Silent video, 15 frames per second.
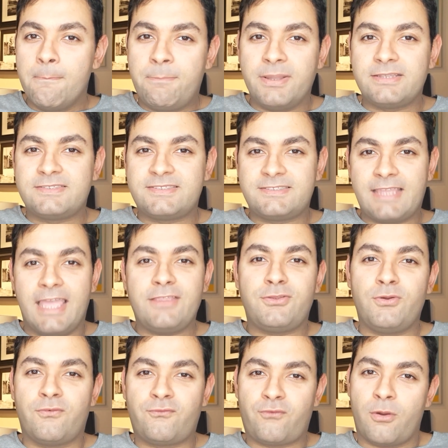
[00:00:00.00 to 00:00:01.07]
but state
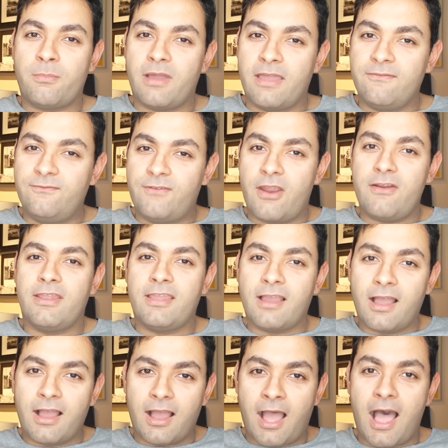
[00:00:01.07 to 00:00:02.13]
you're from a very
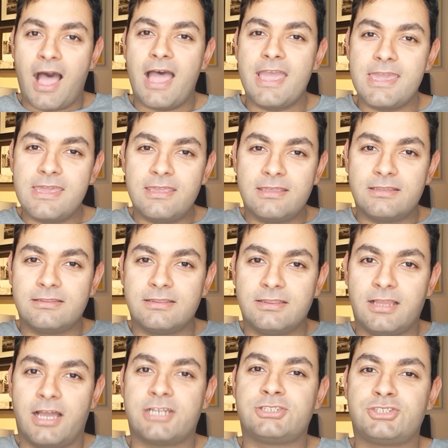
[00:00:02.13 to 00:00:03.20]
high
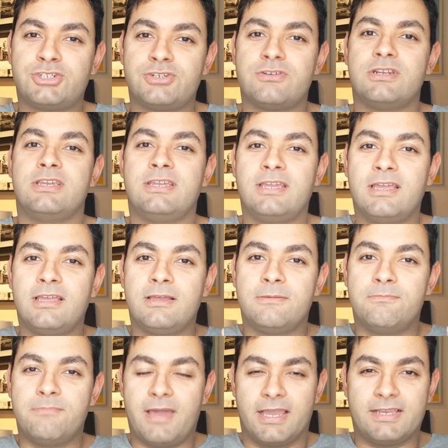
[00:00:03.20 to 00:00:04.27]
luxury
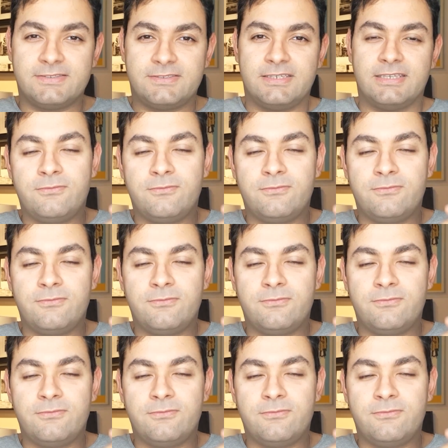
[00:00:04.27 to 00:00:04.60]
magazine.